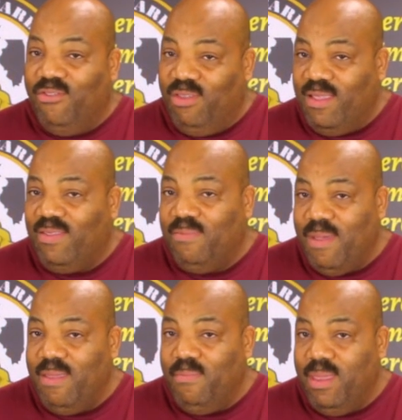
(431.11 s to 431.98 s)
there
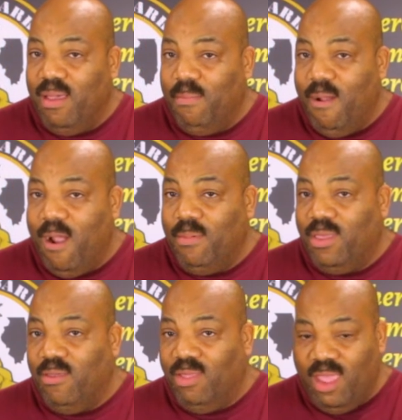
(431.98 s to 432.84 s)
just might be a
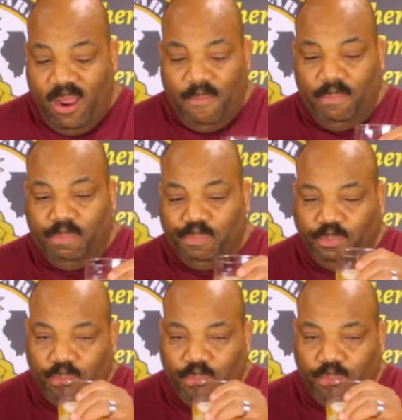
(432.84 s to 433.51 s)
barbecue there.